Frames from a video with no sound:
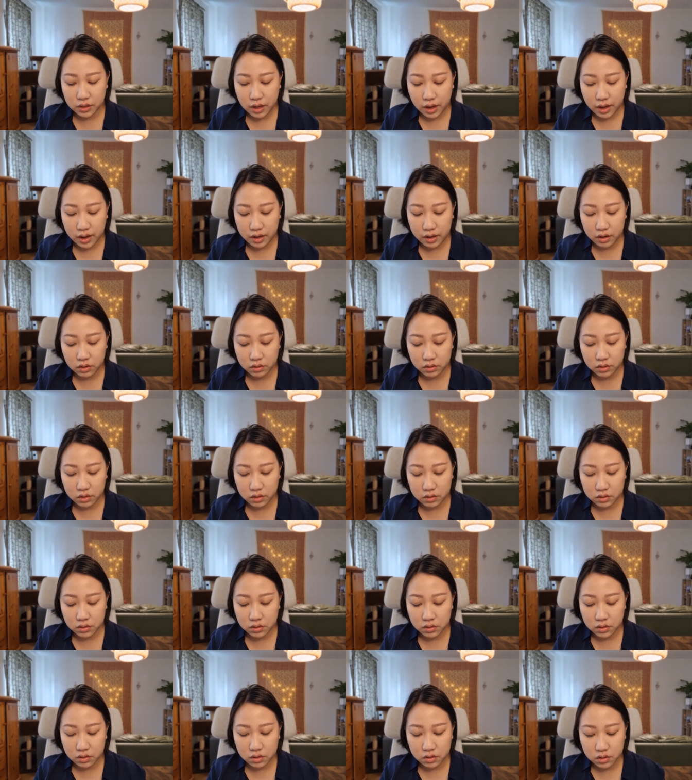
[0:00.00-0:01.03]
I don't know.
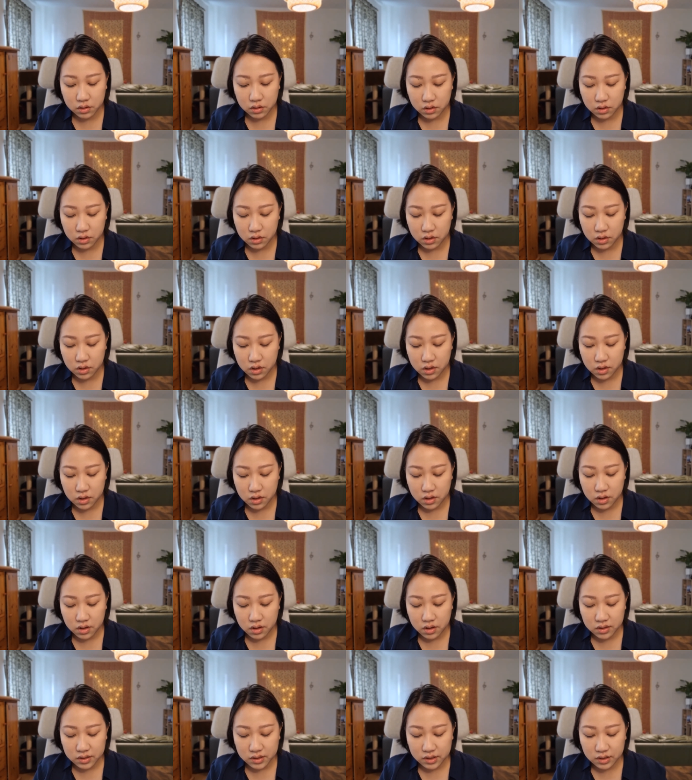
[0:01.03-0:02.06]

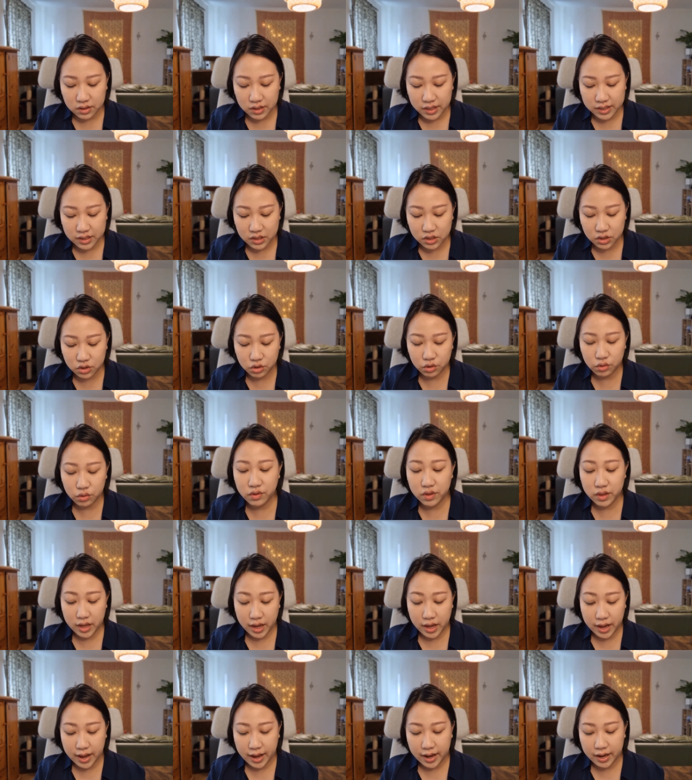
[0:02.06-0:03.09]
So let's do
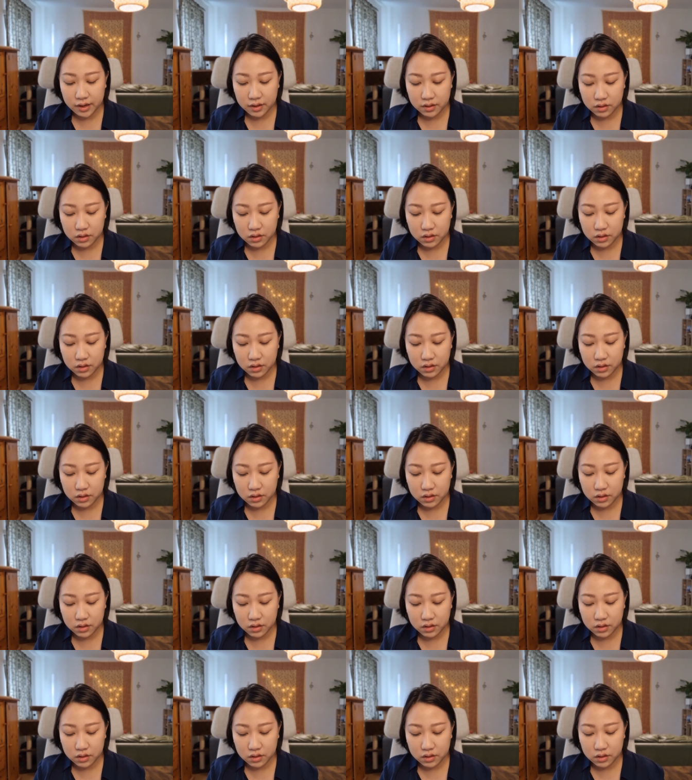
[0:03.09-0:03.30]
that.